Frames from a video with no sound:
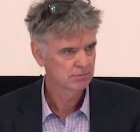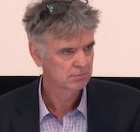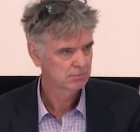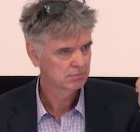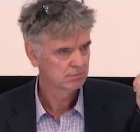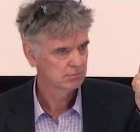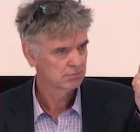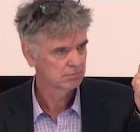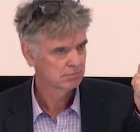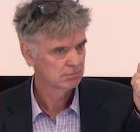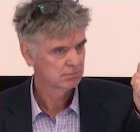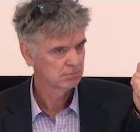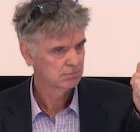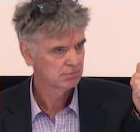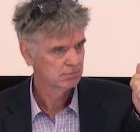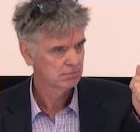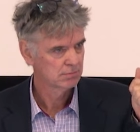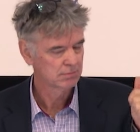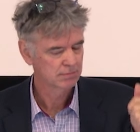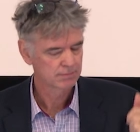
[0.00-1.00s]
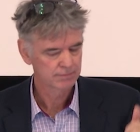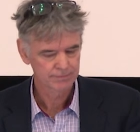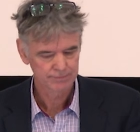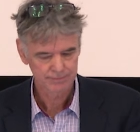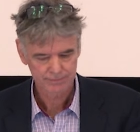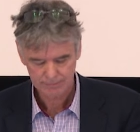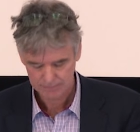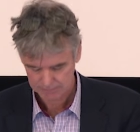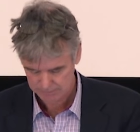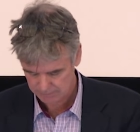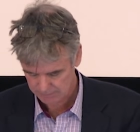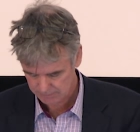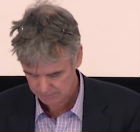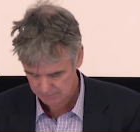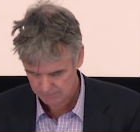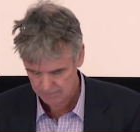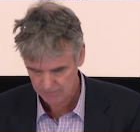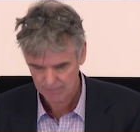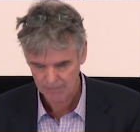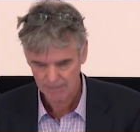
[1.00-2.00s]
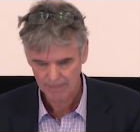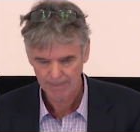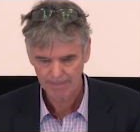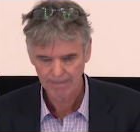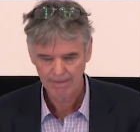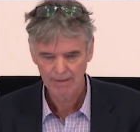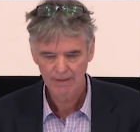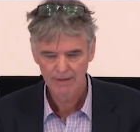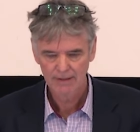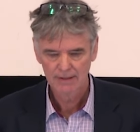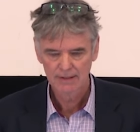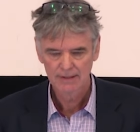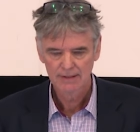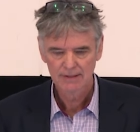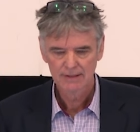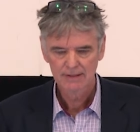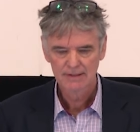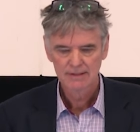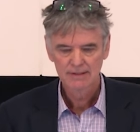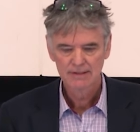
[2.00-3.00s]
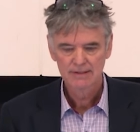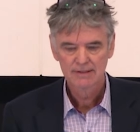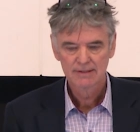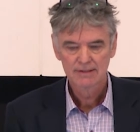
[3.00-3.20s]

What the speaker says: No one is speaking in this clip.